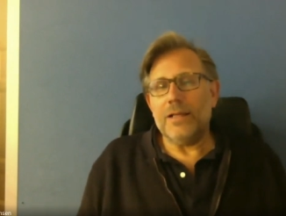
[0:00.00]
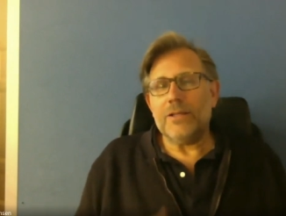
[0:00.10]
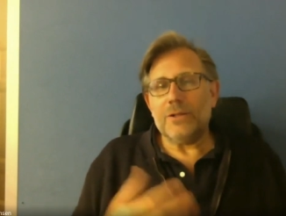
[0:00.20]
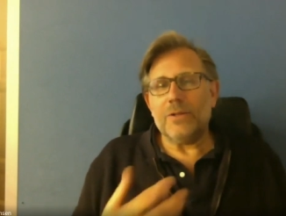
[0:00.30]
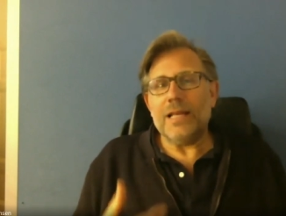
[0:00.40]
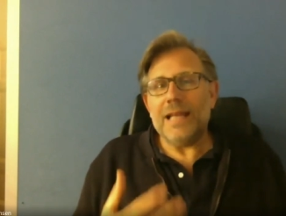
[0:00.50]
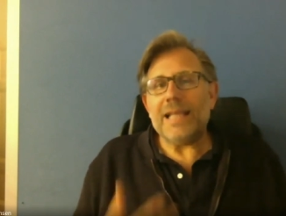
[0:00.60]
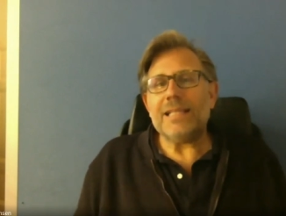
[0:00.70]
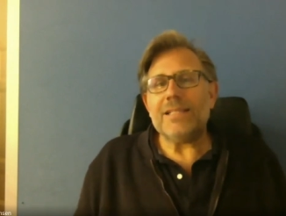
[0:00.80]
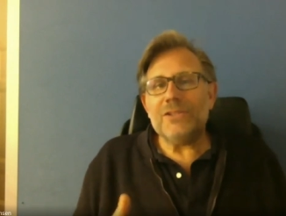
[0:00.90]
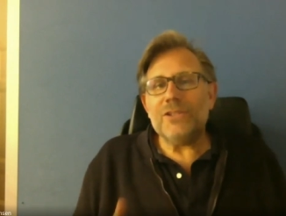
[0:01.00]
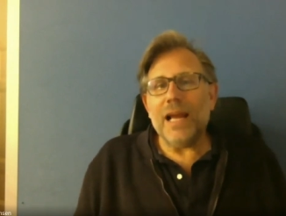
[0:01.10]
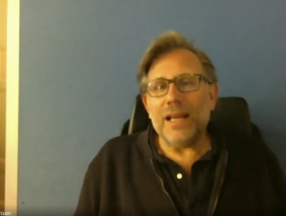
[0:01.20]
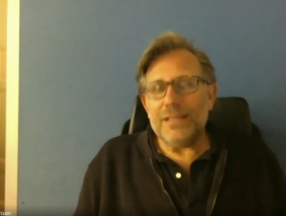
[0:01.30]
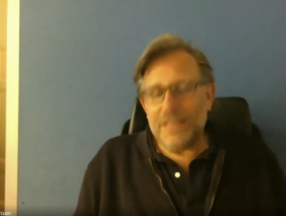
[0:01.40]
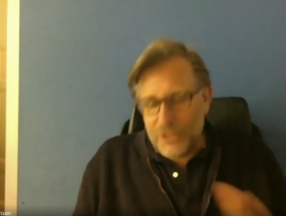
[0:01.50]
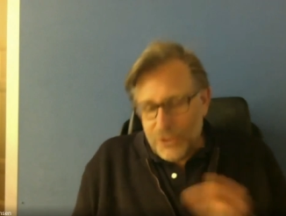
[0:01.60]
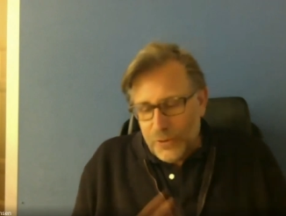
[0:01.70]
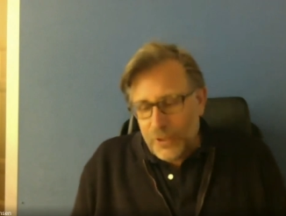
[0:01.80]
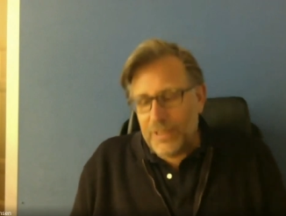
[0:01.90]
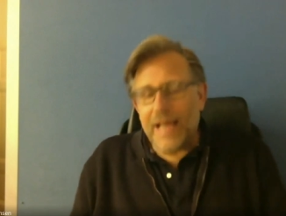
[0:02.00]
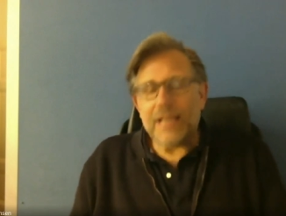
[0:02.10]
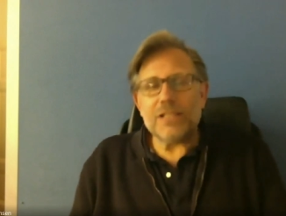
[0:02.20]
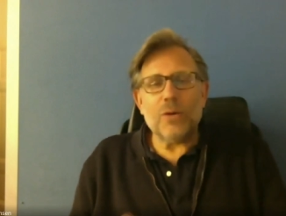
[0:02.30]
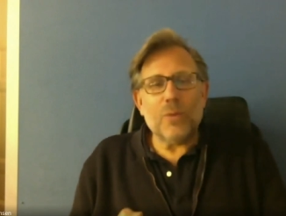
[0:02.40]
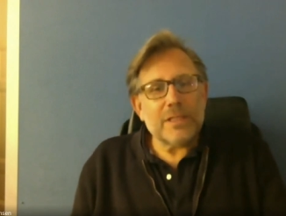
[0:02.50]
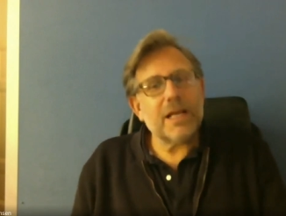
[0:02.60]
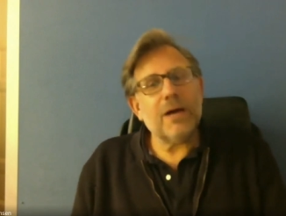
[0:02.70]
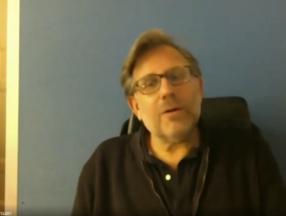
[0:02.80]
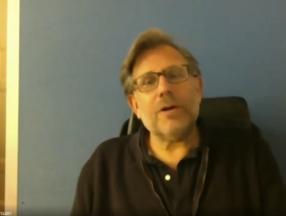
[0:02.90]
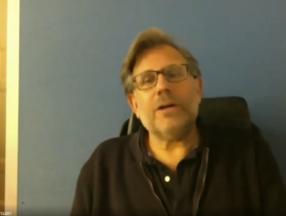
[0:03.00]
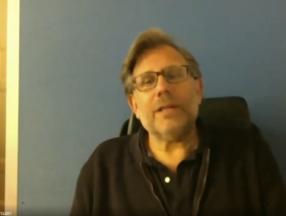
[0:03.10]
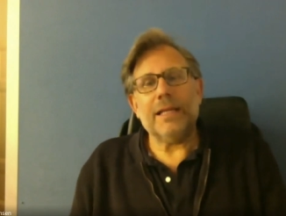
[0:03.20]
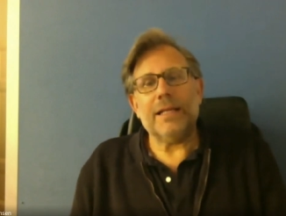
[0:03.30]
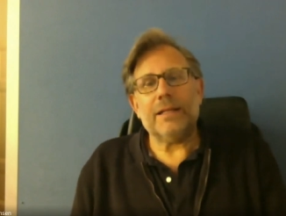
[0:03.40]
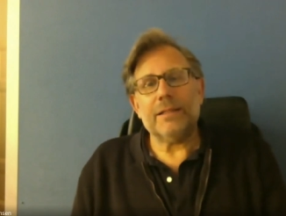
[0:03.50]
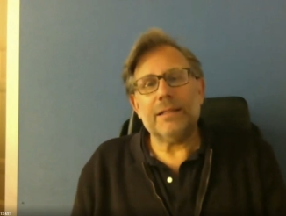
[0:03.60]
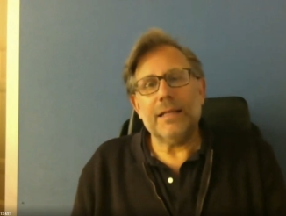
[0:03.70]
So the next challenge is to connect. So what's going on here?